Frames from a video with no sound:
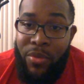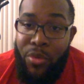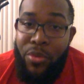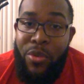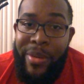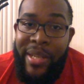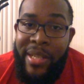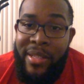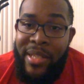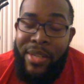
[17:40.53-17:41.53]
through Uber
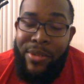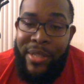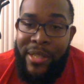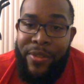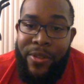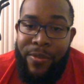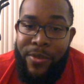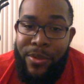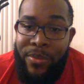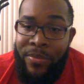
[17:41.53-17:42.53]
Eats and they'll deliver the
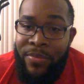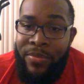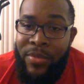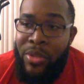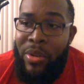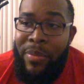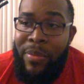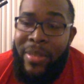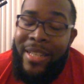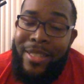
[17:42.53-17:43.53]
food. So, I
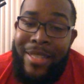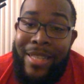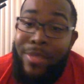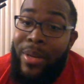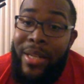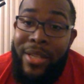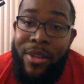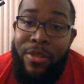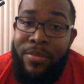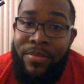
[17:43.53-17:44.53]
mean, that's pretty
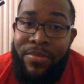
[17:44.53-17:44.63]
dope.